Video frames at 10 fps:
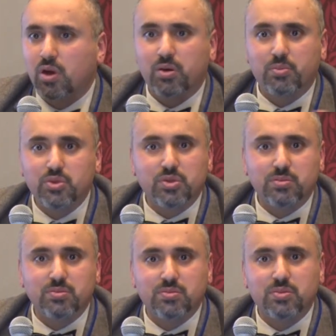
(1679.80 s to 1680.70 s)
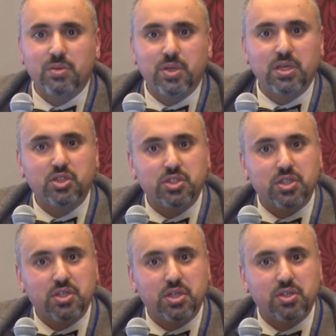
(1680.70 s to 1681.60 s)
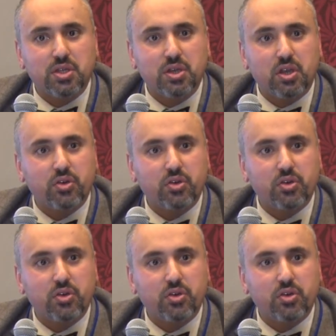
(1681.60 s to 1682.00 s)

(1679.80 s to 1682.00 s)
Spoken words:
are Muslim. I mean, it